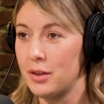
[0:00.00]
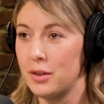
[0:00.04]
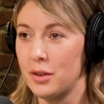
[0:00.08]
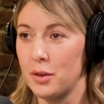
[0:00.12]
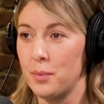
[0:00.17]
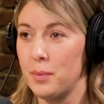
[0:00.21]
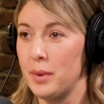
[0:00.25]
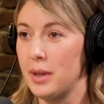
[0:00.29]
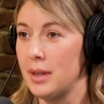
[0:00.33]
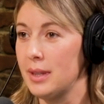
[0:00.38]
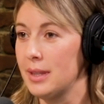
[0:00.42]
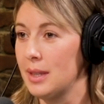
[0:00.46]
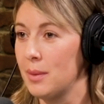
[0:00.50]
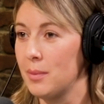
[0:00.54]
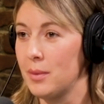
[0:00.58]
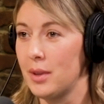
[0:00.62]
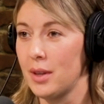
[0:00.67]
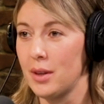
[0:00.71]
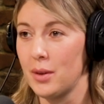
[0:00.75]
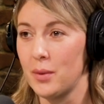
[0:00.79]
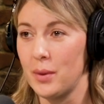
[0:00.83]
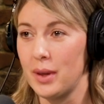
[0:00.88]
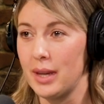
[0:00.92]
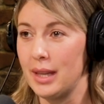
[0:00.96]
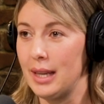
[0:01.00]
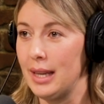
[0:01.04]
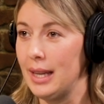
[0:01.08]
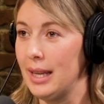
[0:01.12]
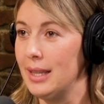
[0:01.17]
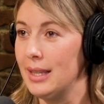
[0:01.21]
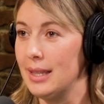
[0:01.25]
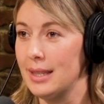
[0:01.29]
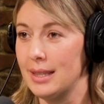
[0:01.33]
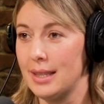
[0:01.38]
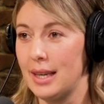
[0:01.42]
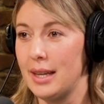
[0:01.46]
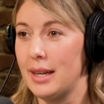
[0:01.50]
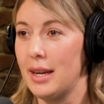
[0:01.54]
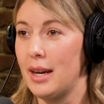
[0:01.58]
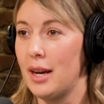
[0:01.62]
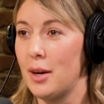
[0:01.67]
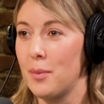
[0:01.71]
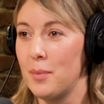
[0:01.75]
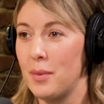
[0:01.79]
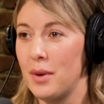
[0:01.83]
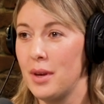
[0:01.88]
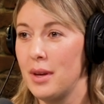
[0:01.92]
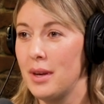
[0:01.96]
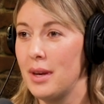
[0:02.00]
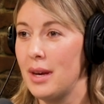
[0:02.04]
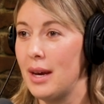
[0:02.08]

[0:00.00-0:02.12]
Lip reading: to build something quickly, to set up,